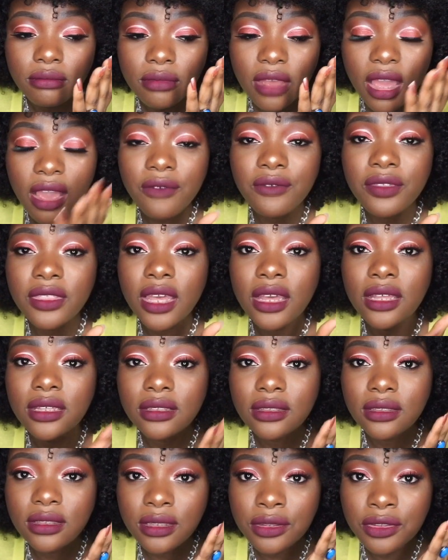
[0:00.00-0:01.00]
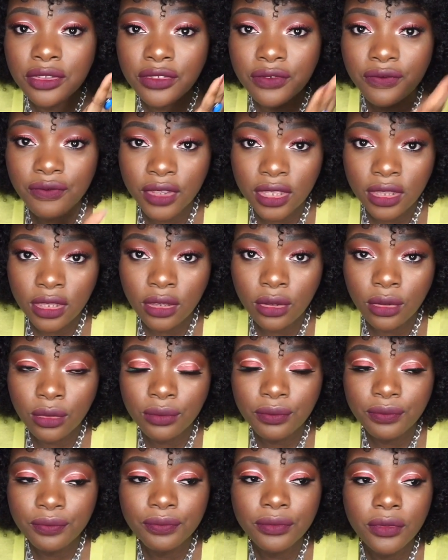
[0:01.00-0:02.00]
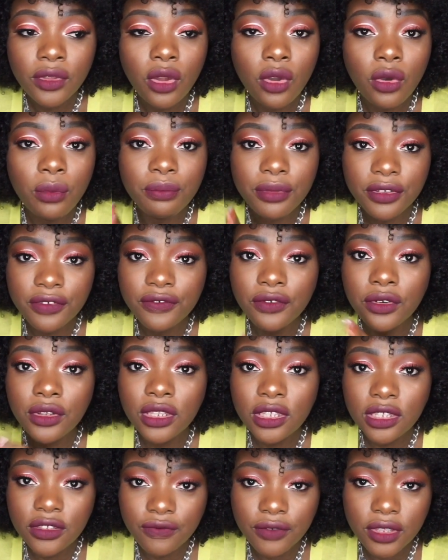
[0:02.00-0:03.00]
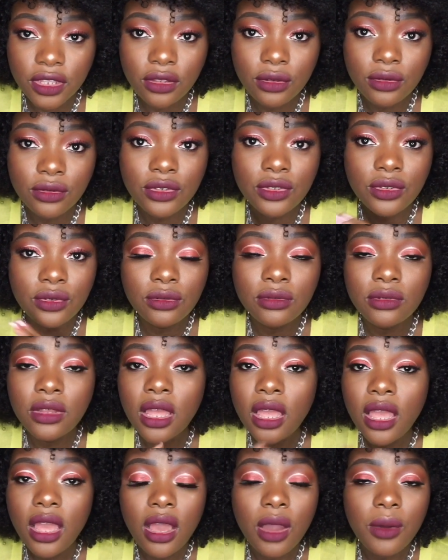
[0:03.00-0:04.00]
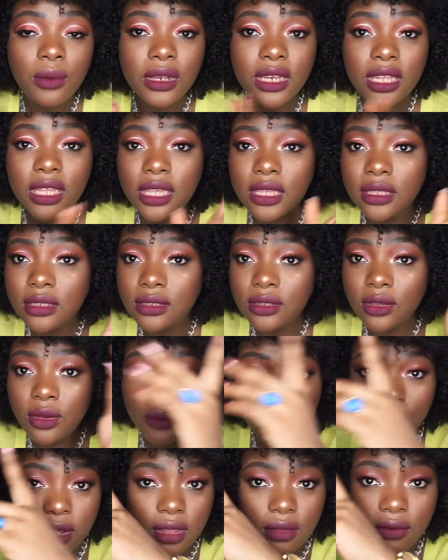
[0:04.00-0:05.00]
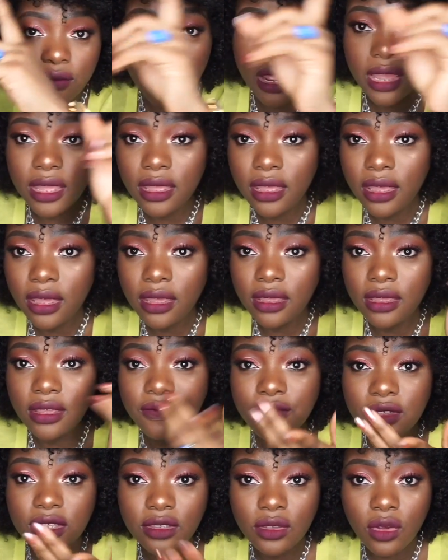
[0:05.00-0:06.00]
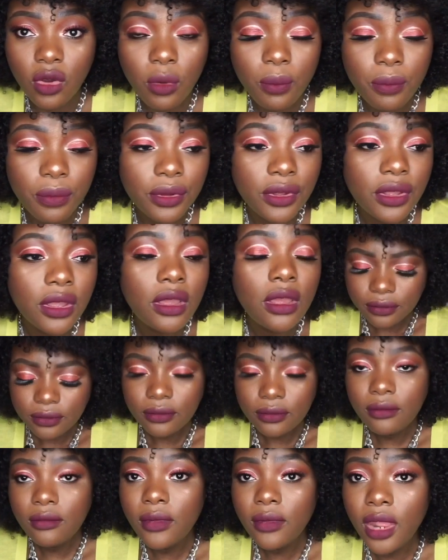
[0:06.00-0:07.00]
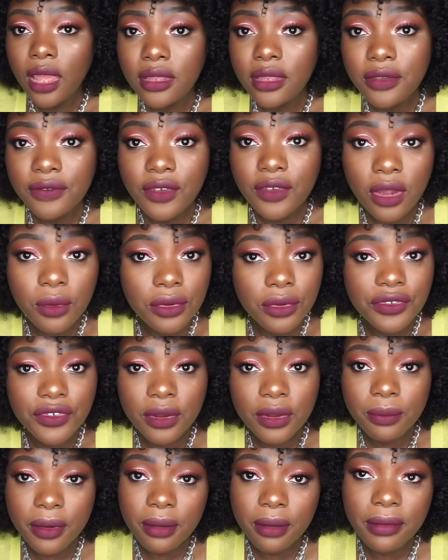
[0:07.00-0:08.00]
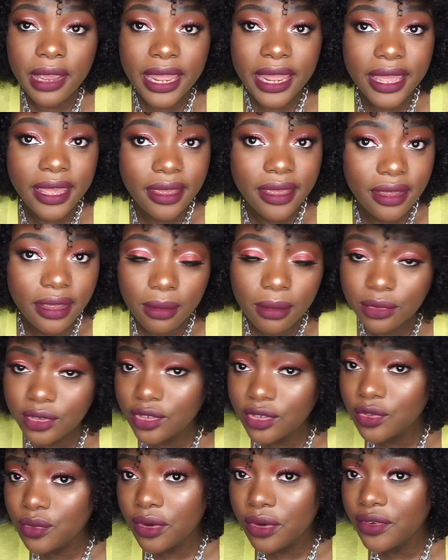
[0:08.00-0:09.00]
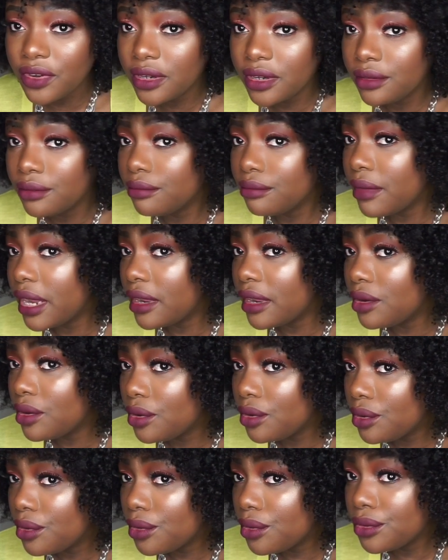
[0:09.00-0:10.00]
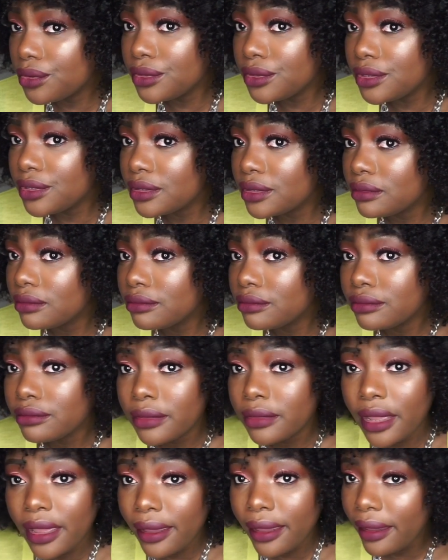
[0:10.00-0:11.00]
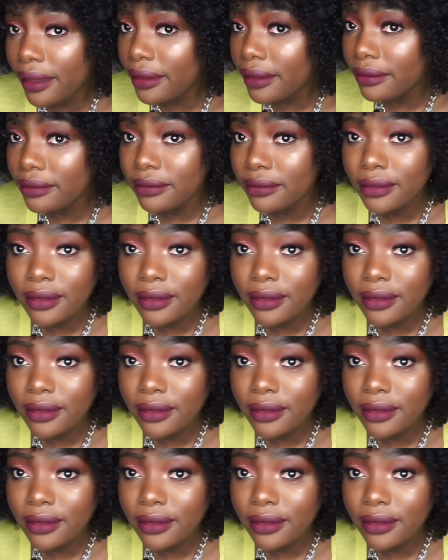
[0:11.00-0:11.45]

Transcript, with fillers: after this video or before this video so i will link it somewhere right here if it's up and if you are wondering about my hair i'm just wearing my old hair